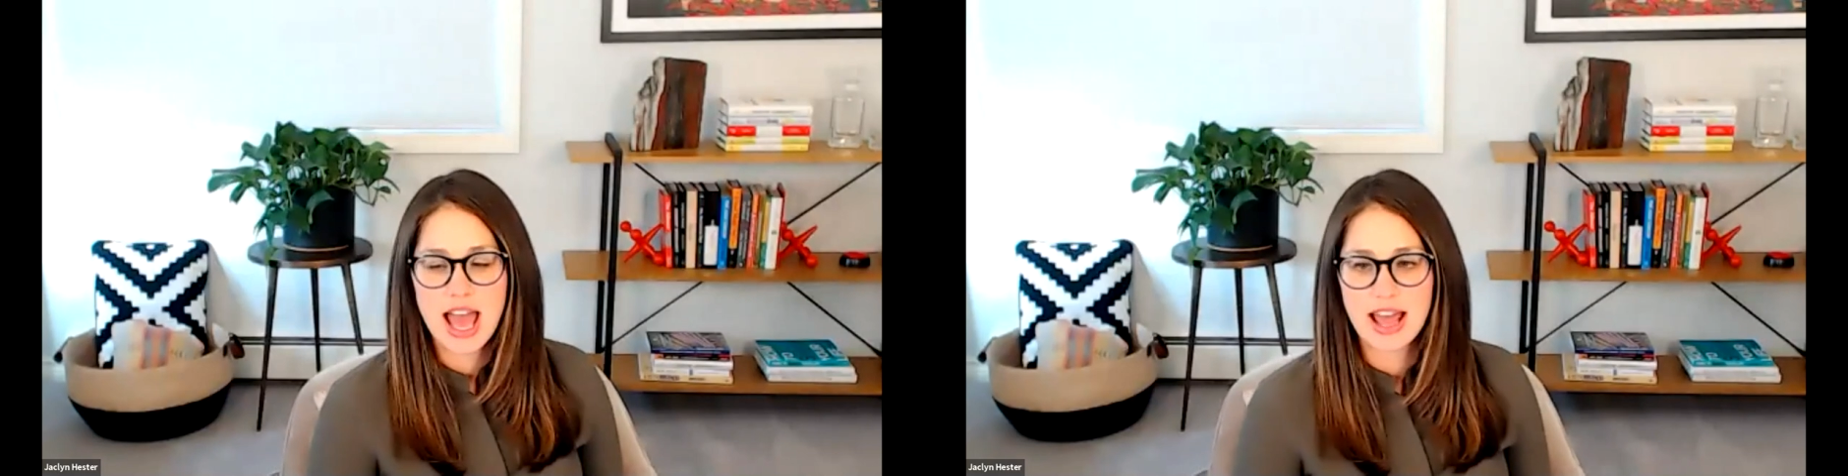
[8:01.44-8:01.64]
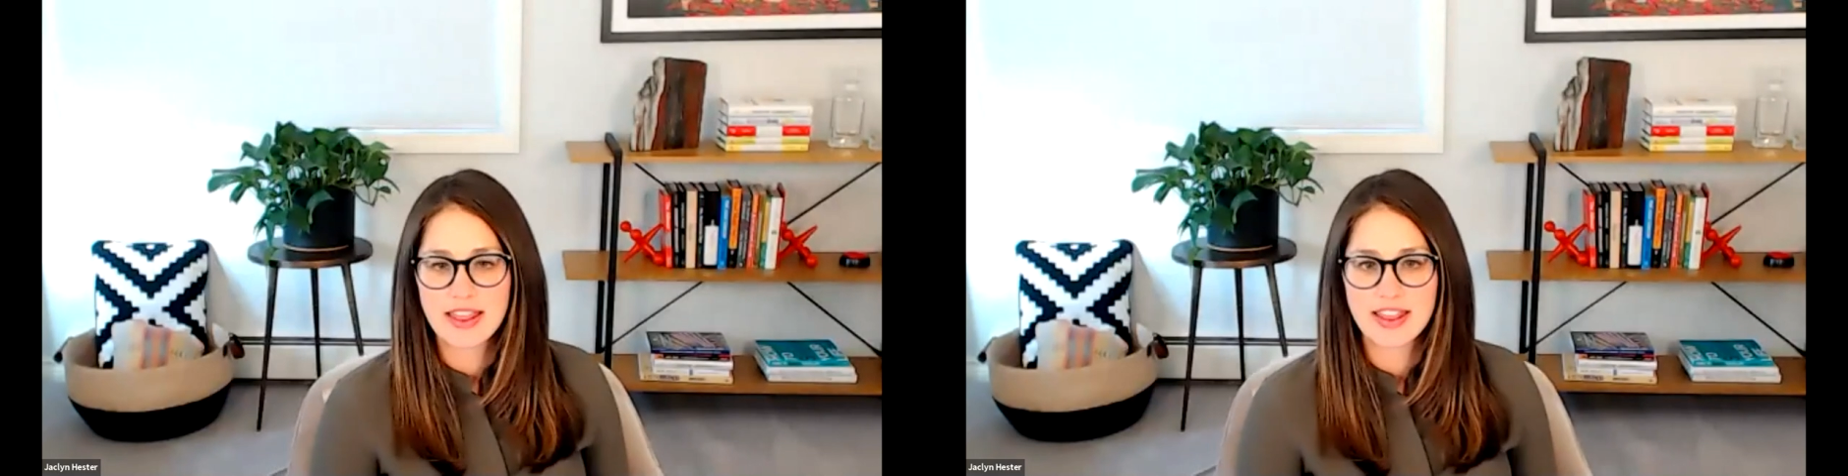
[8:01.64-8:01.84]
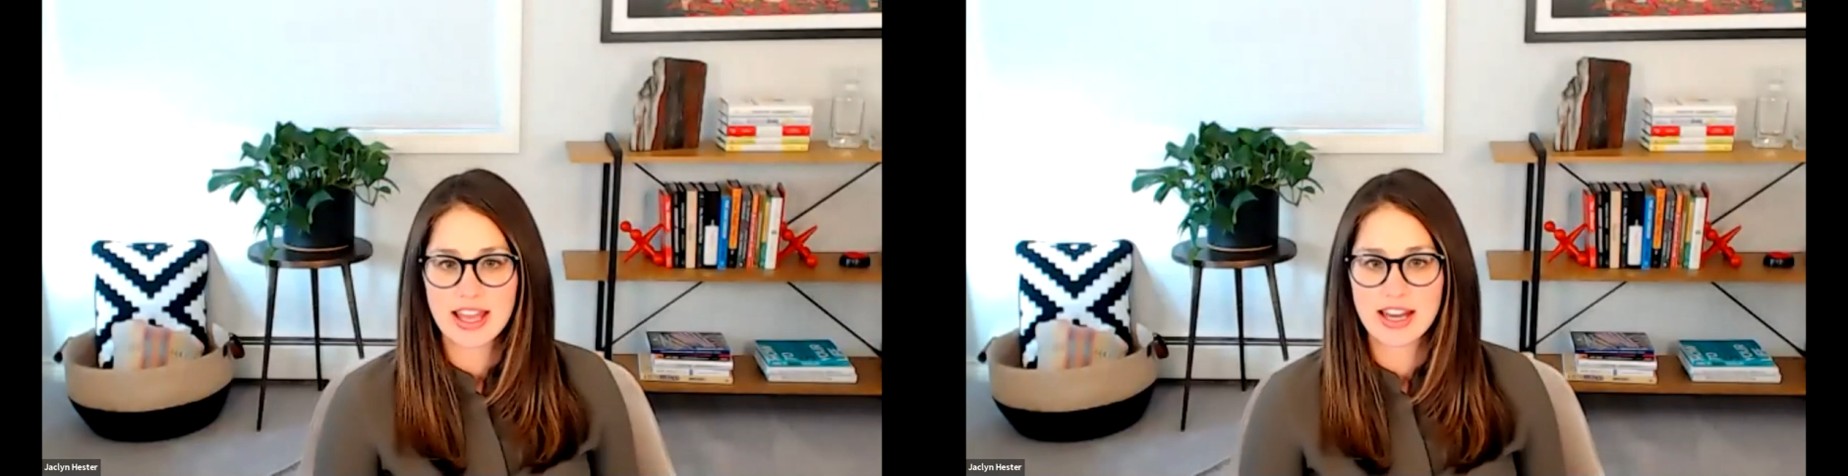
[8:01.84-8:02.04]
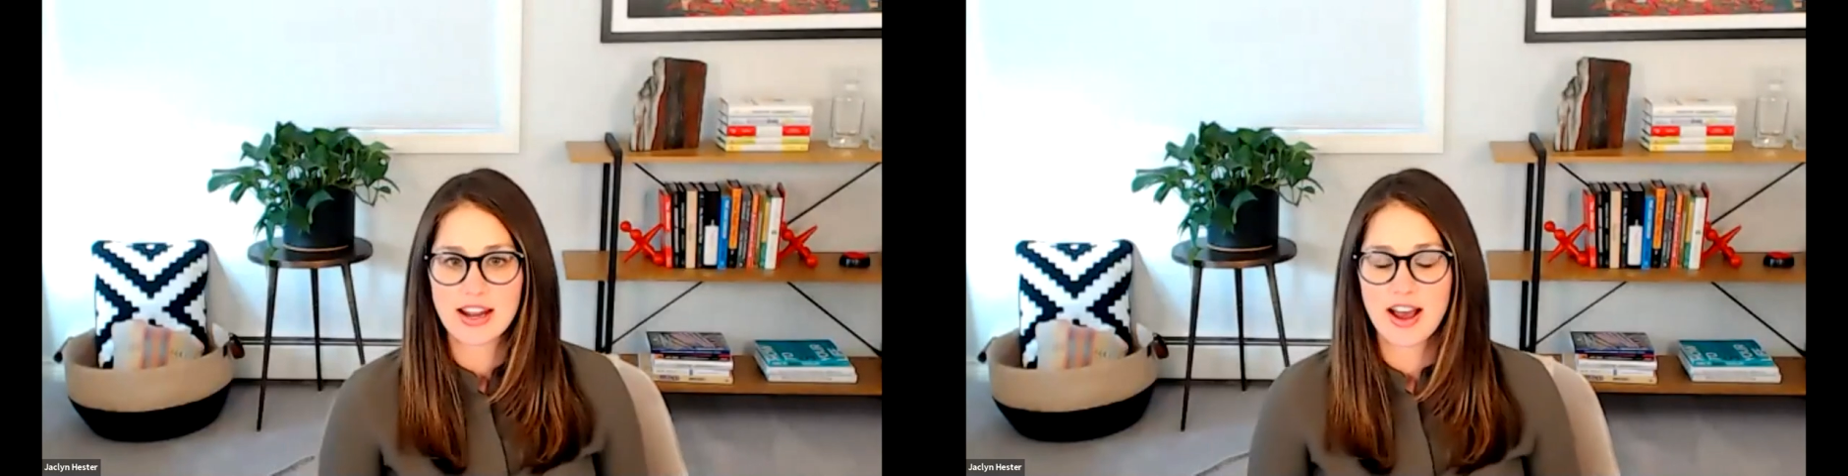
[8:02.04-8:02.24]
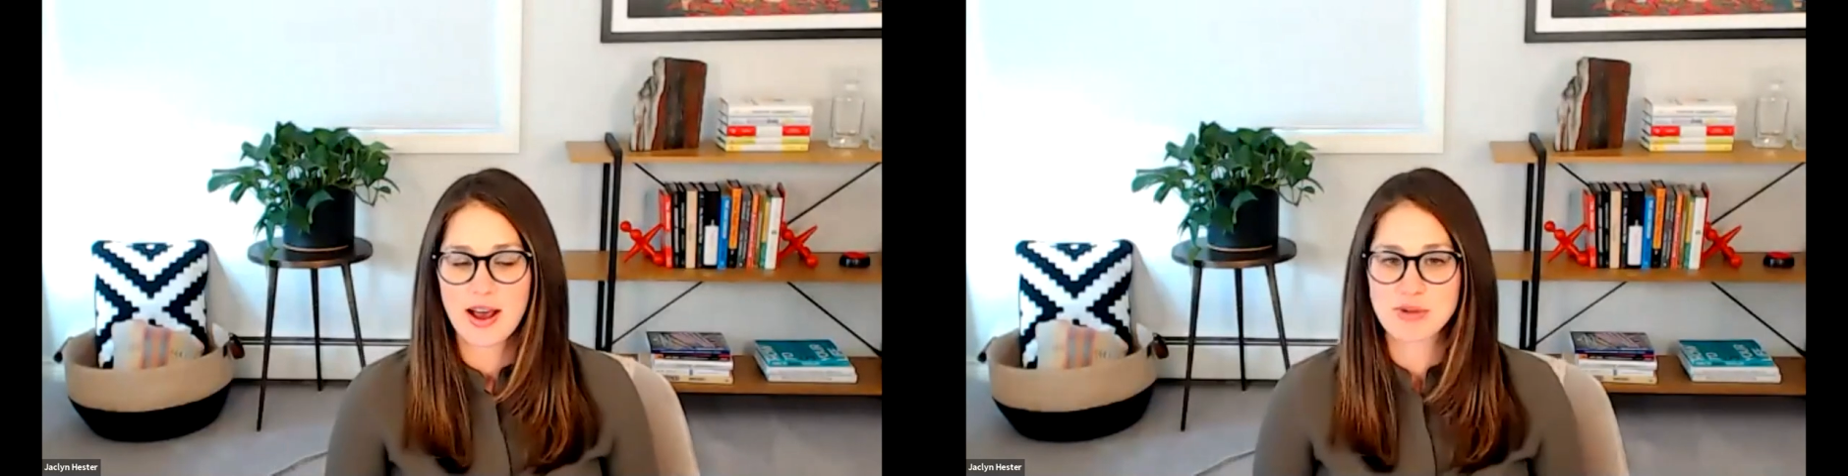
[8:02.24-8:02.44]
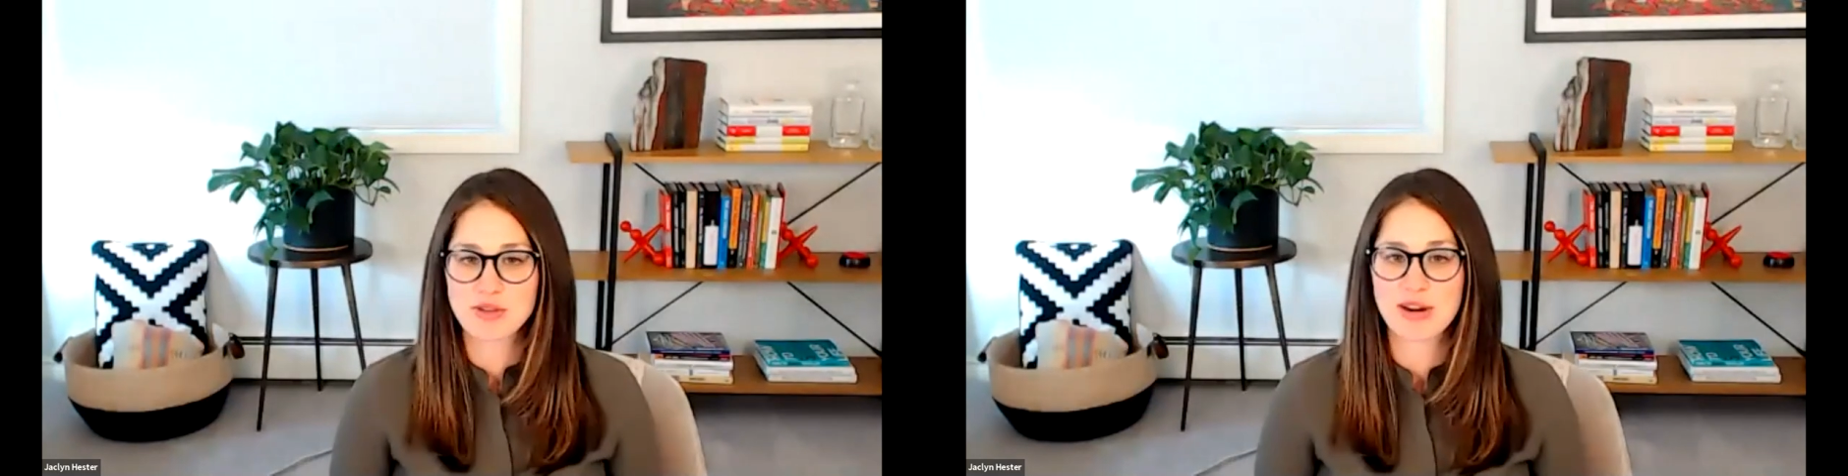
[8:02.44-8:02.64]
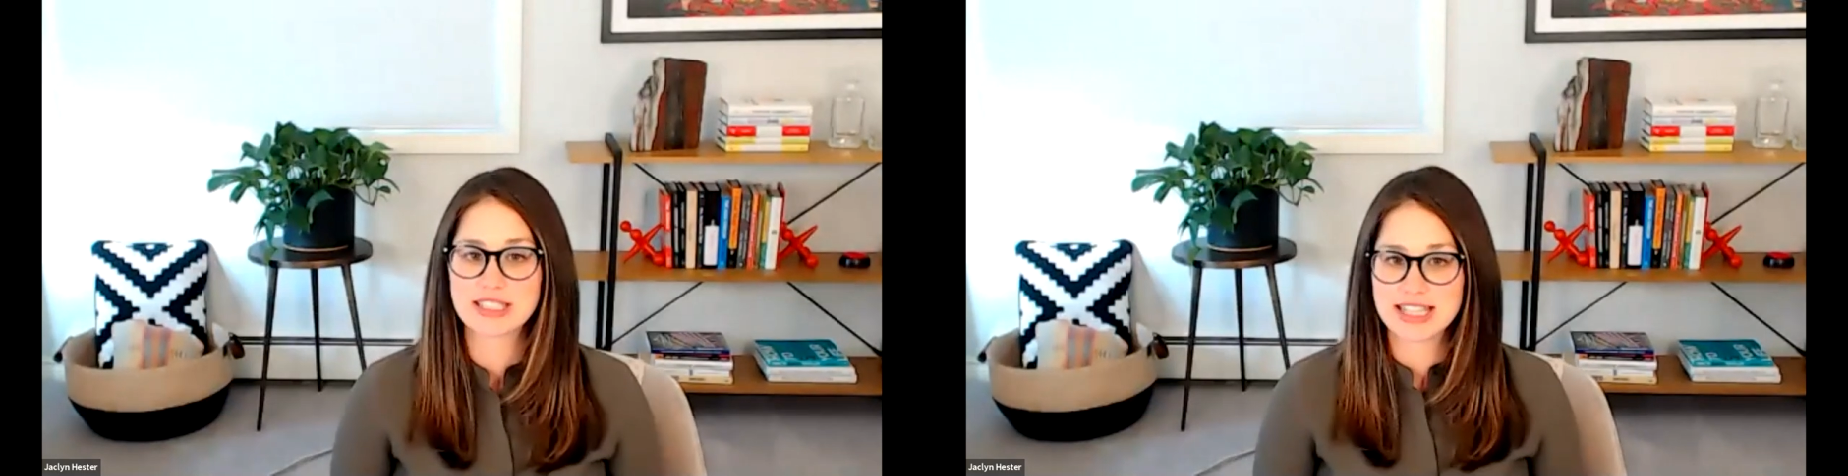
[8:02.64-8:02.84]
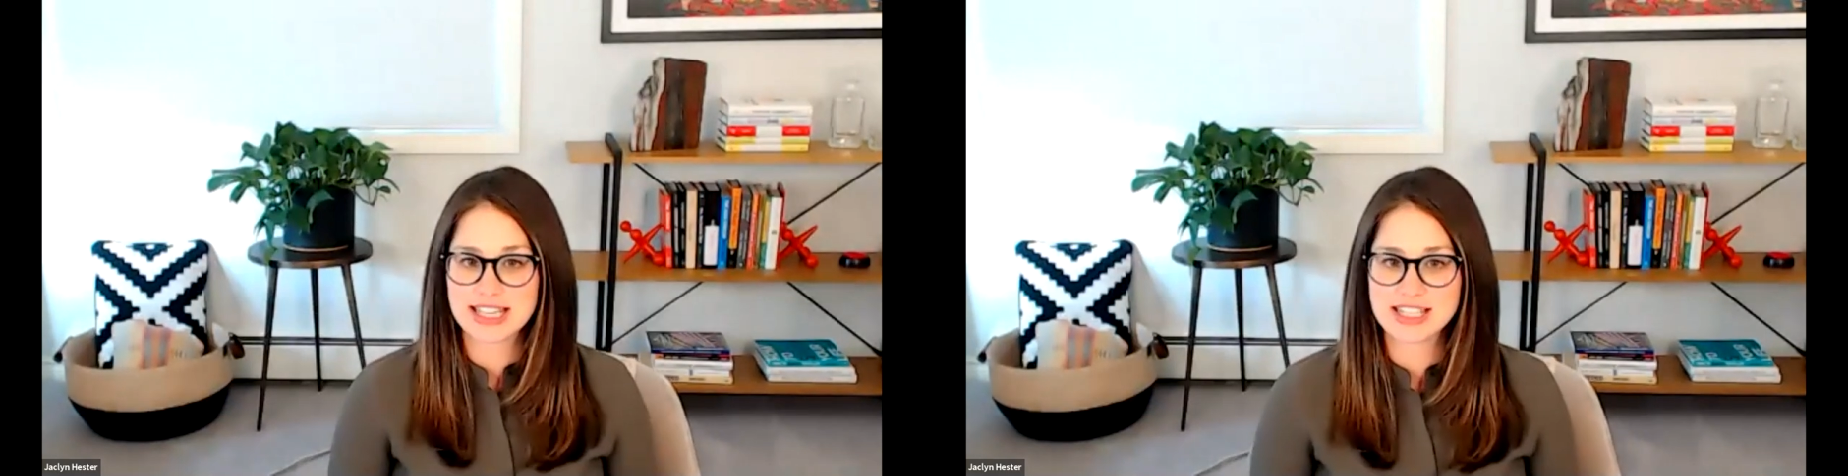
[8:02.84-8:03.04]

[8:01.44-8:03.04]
and then directly